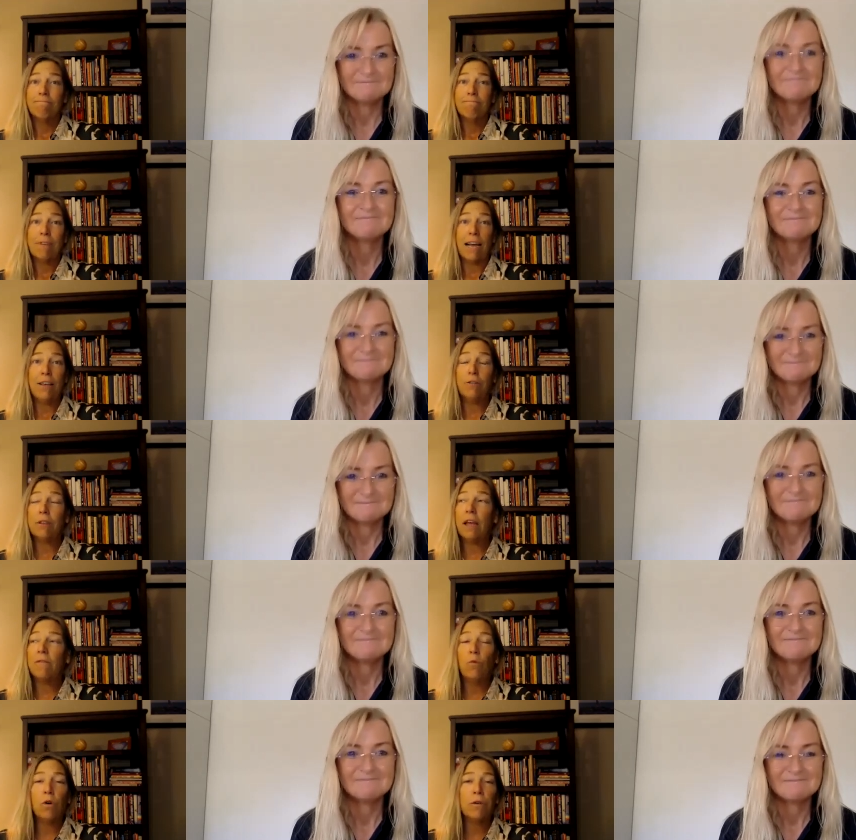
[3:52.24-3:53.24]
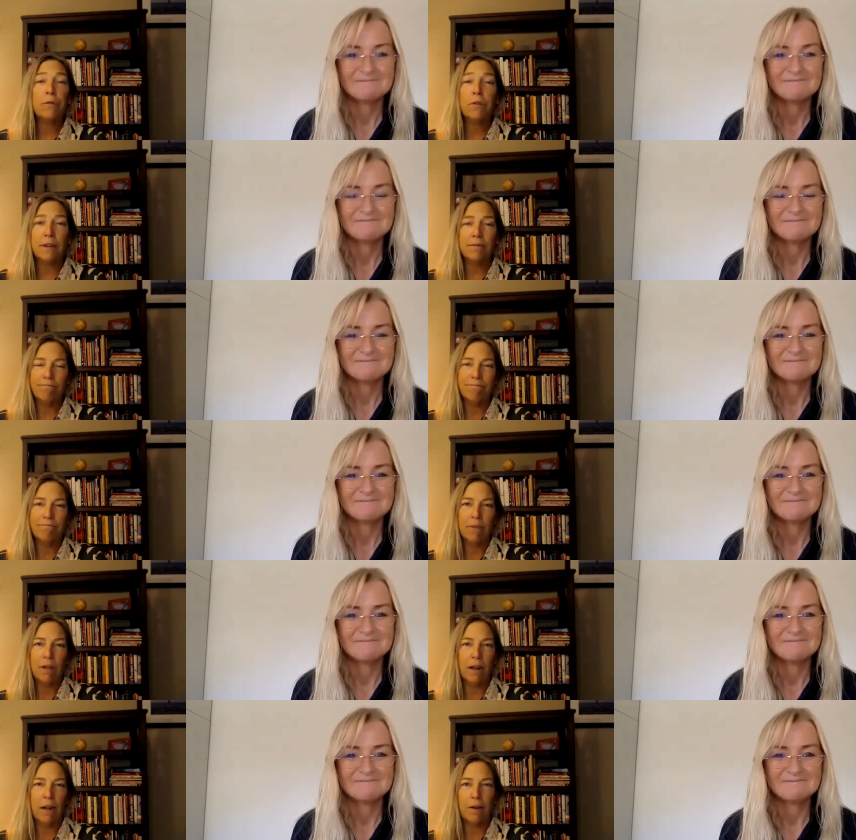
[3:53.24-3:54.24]
Speaker 1: I used to have more fun
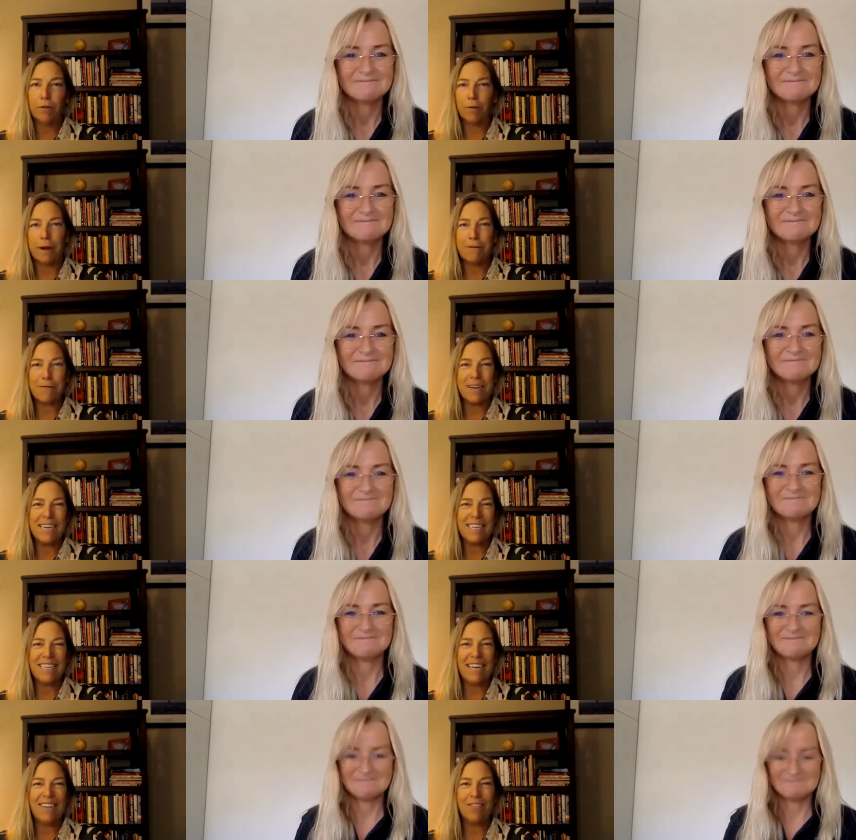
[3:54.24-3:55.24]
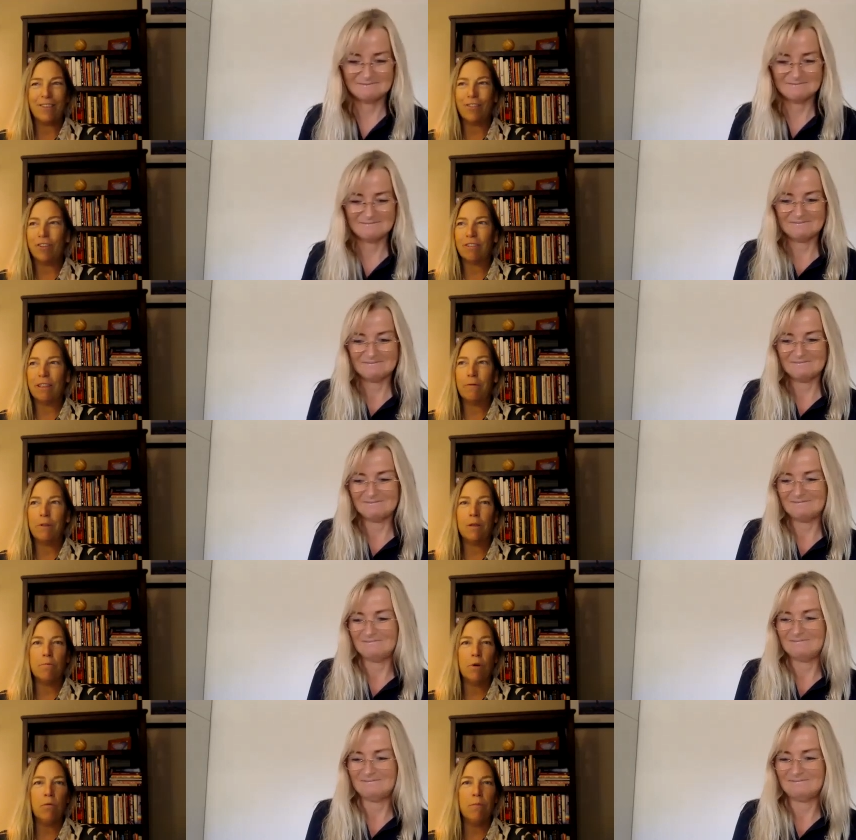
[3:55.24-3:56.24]
and I was a raft guide. I used to just live in
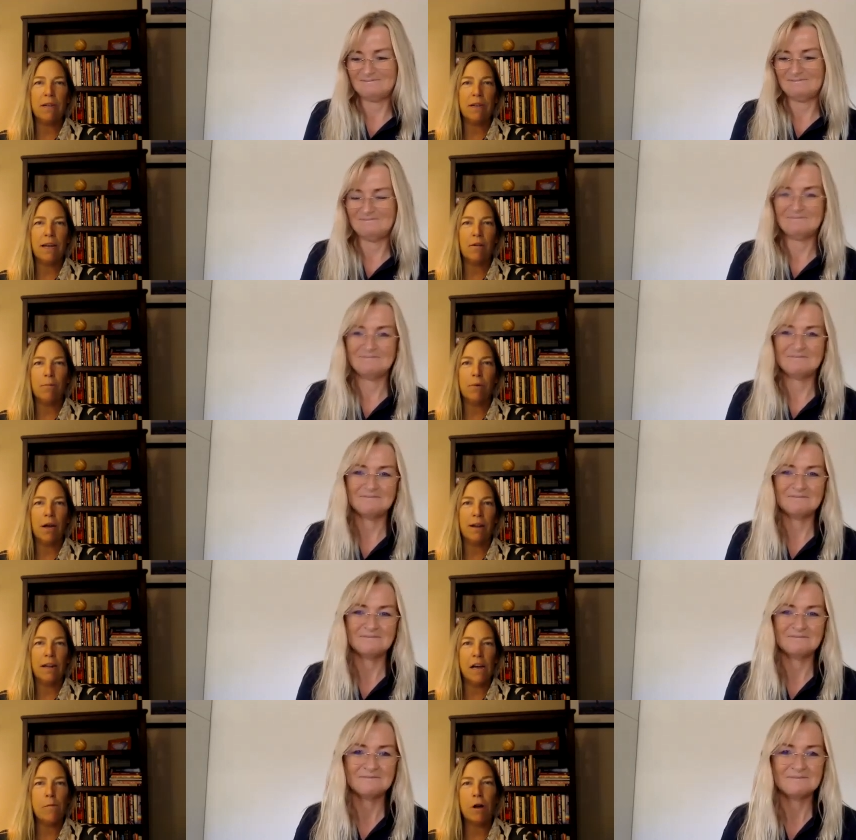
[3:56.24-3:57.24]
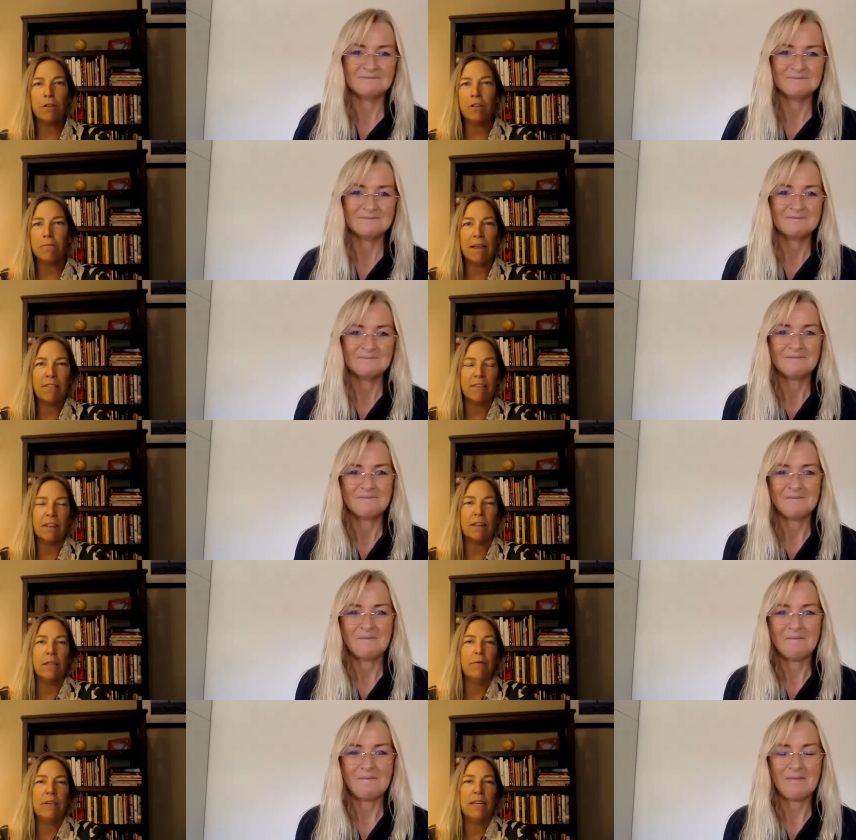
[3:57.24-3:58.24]
the moment. Now I'm not. Now I'm all domestic,
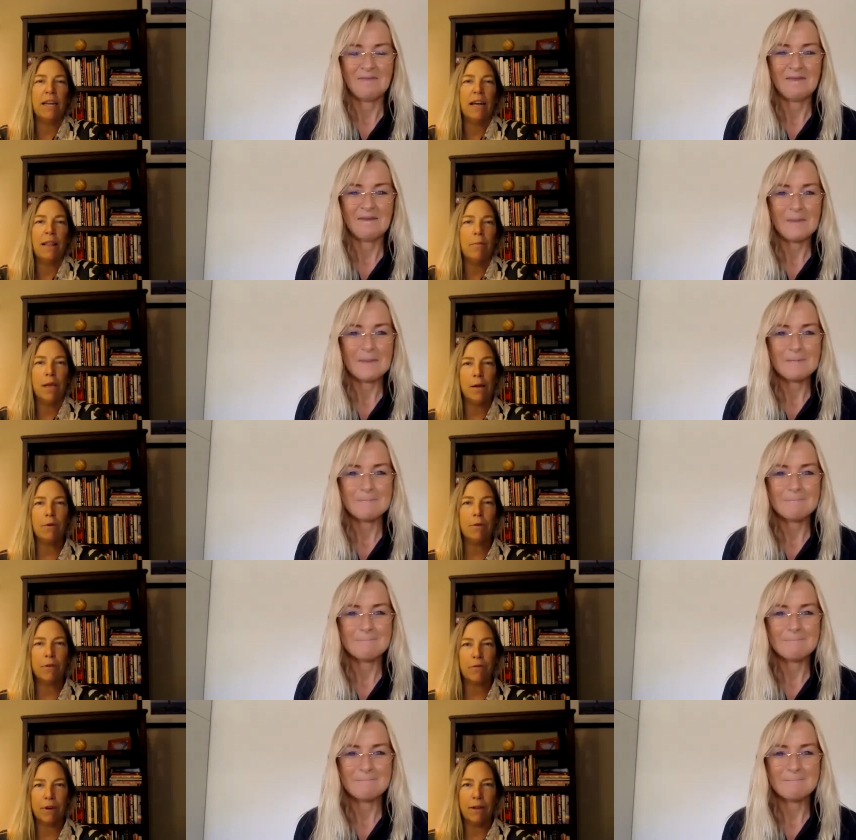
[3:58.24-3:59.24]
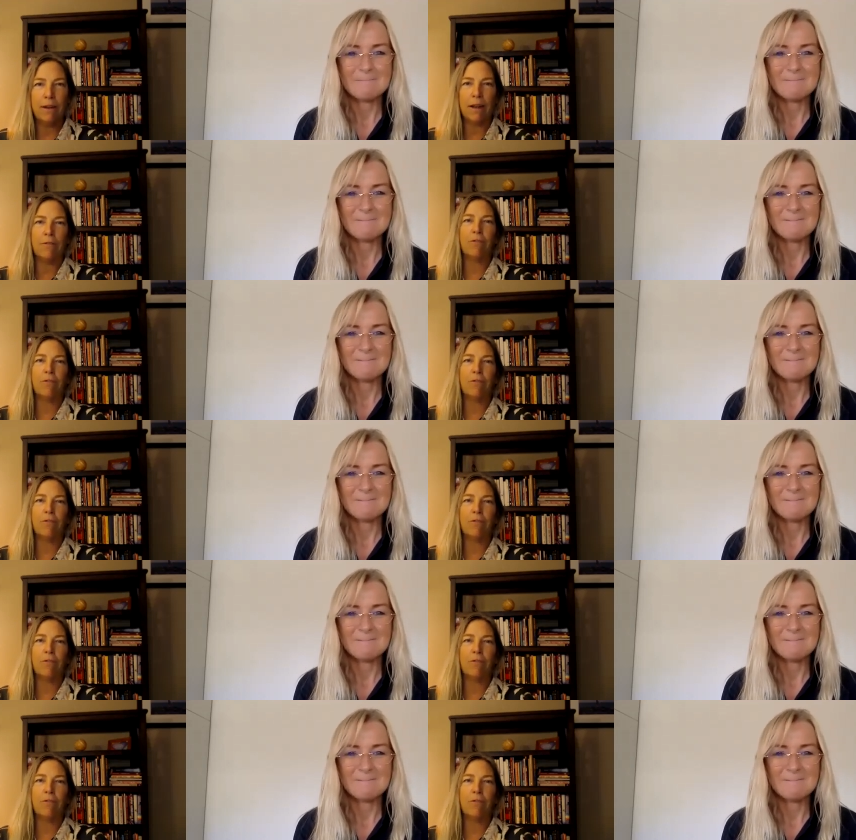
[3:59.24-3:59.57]
living in Alabama with Fred. I have